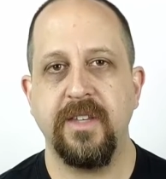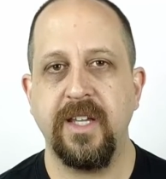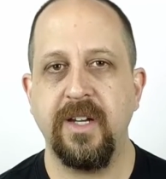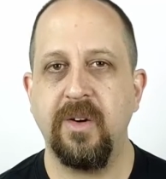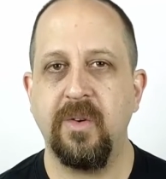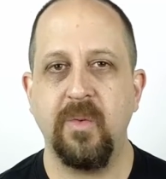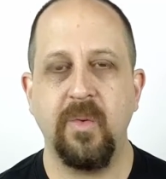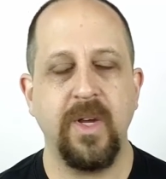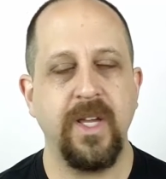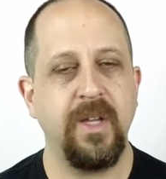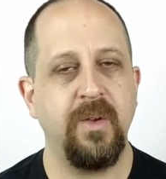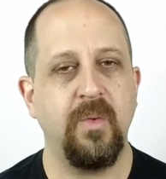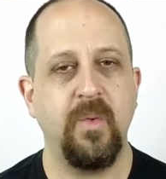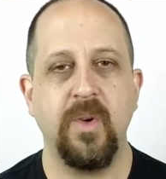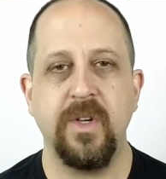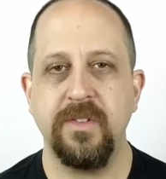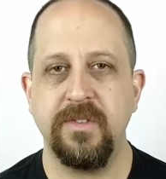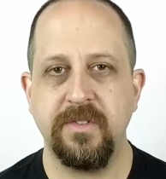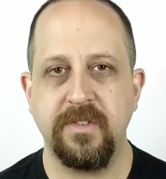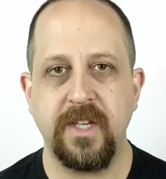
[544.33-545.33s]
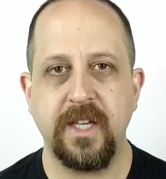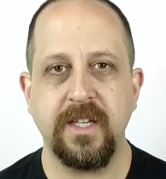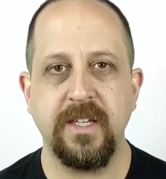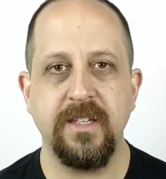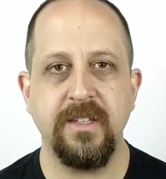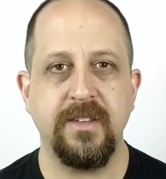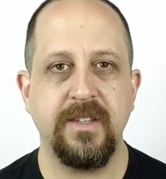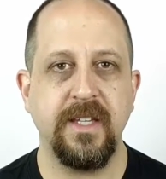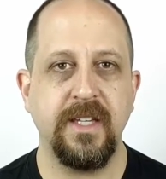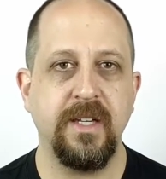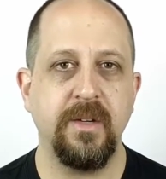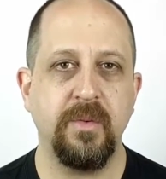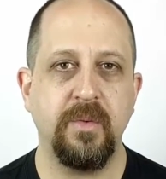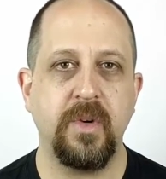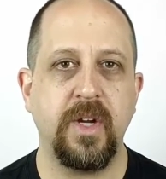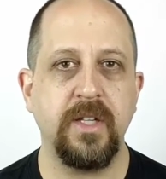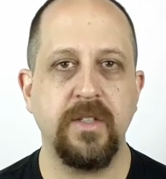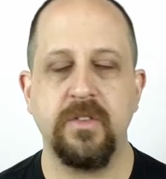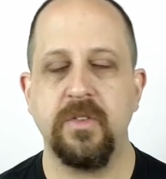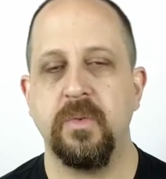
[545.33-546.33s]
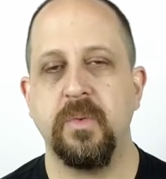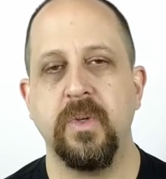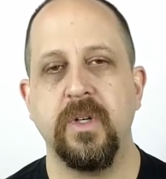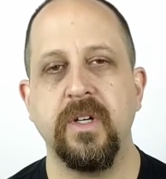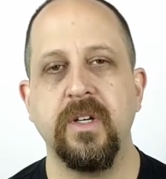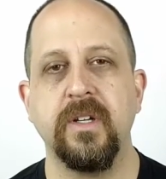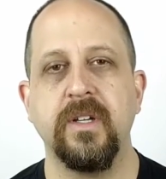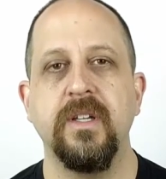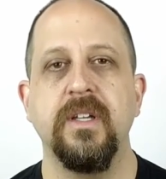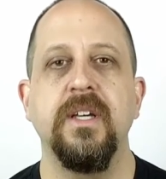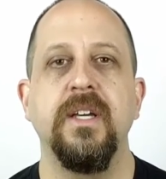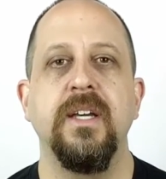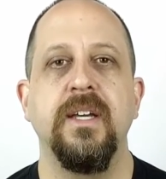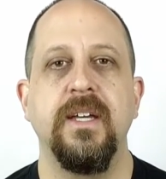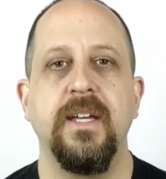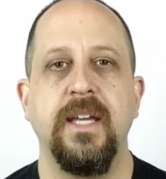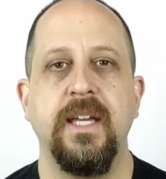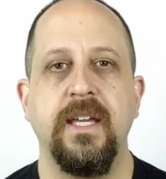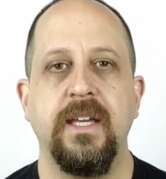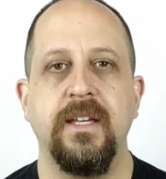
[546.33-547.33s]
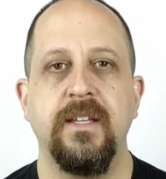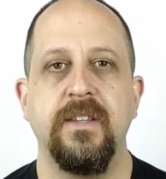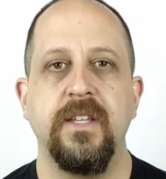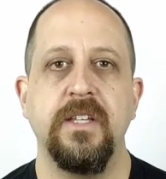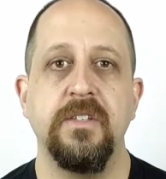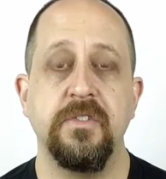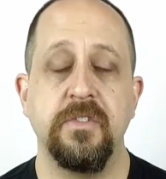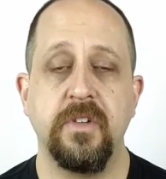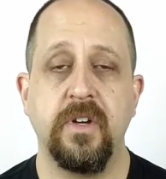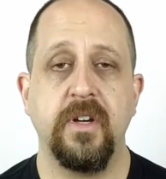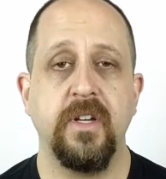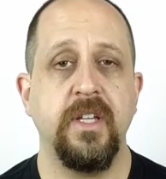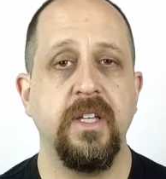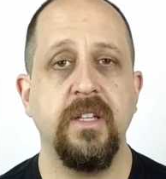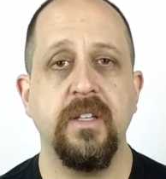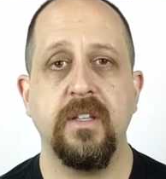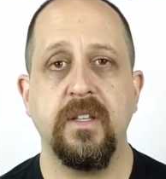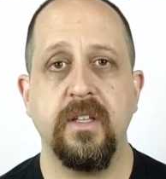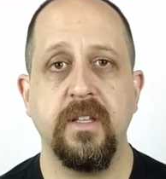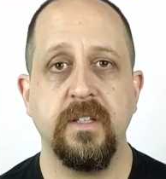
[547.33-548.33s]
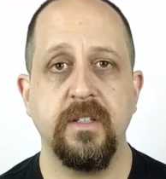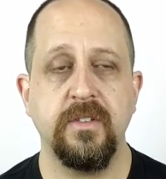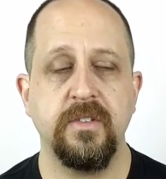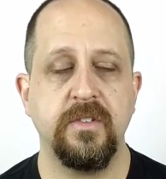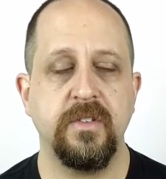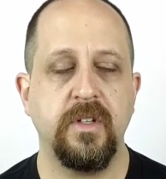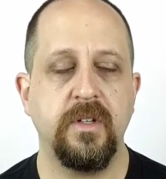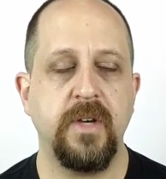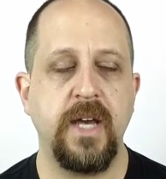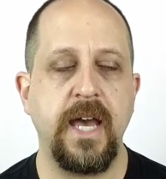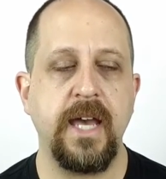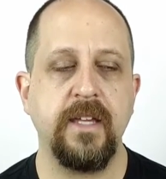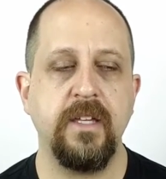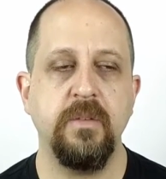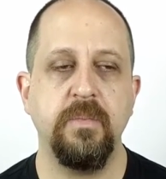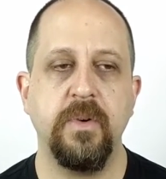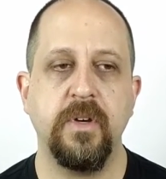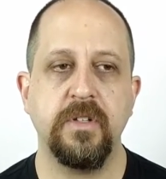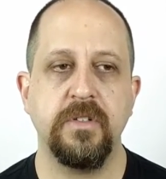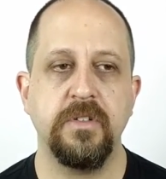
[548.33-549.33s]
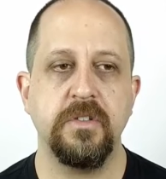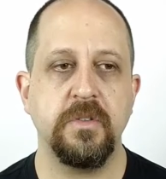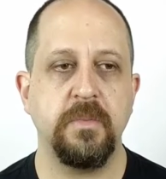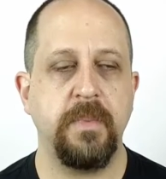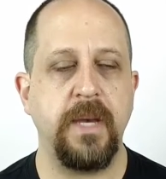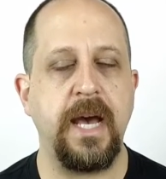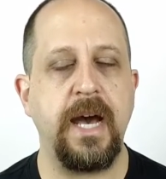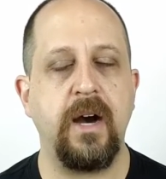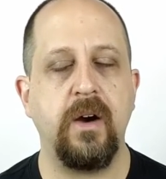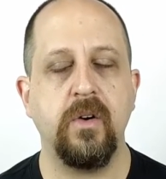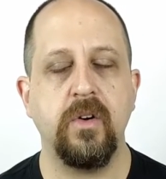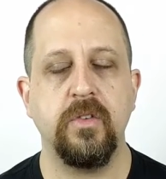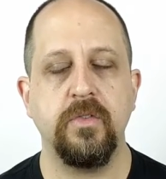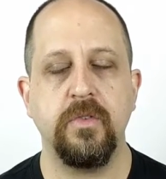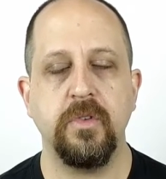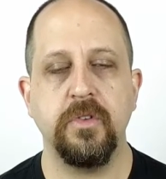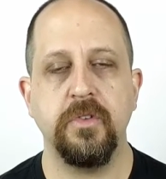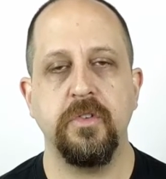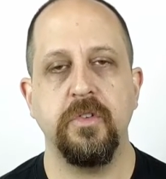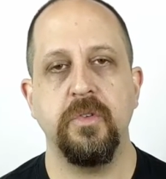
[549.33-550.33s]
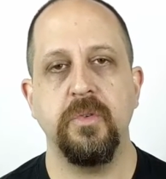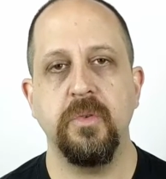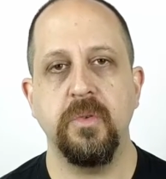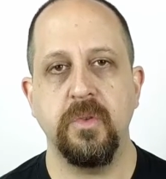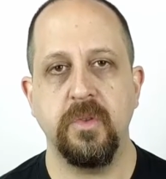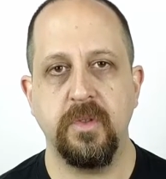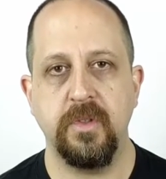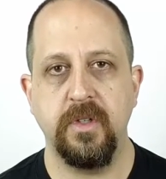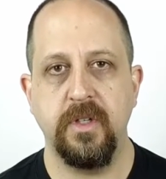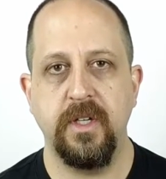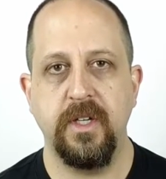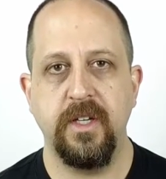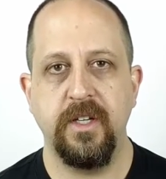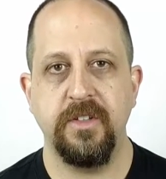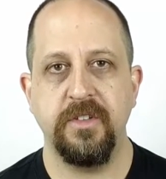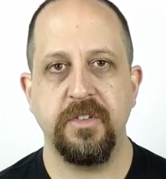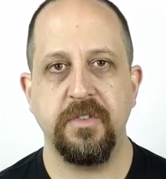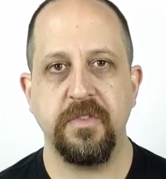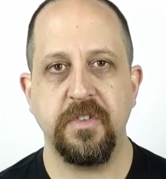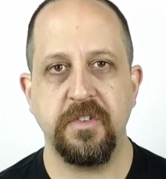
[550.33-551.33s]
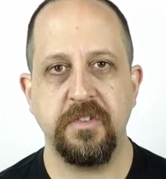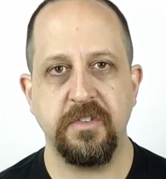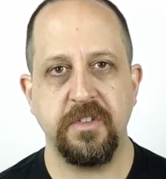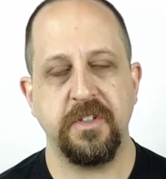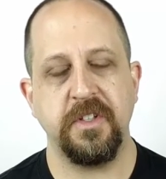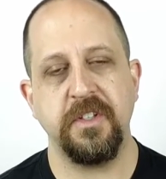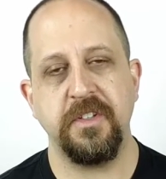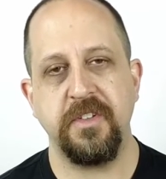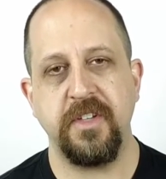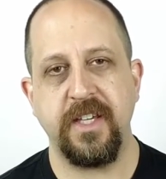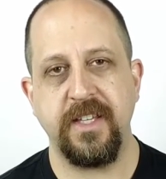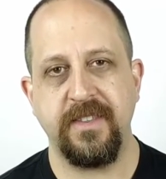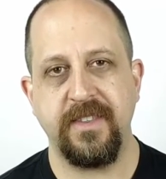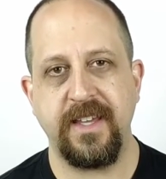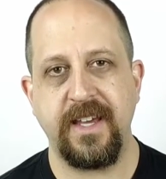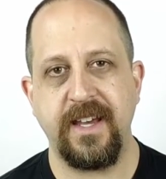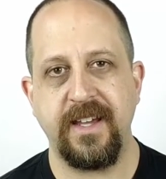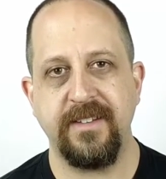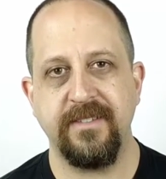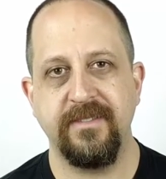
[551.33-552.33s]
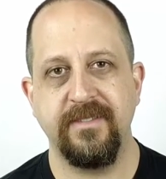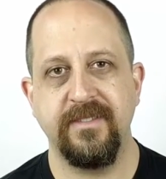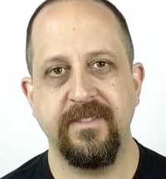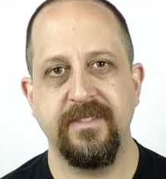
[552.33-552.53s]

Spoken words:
they don't wait 1 second, they get right to work and they start healing. And so acupuncture is a powerful tool to facilitate that.